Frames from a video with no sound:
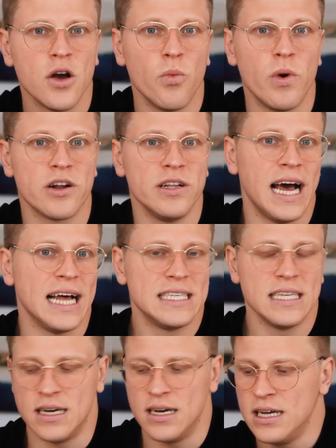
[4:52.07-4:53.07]
whether that's
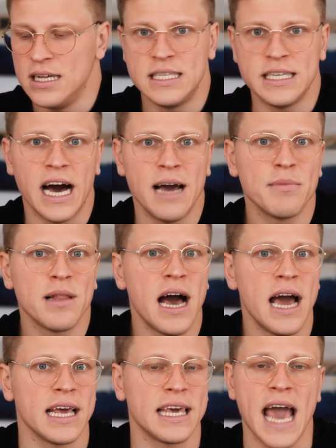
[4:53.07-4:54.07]
in a
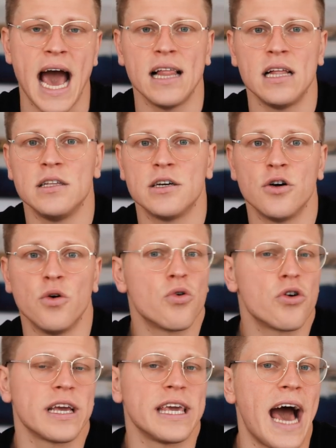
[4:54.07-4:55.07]
timeline, a calendar,
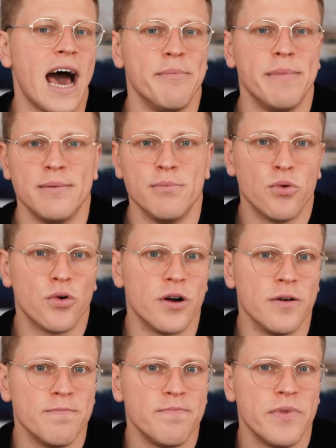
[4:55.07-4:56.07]
or a Kanban board.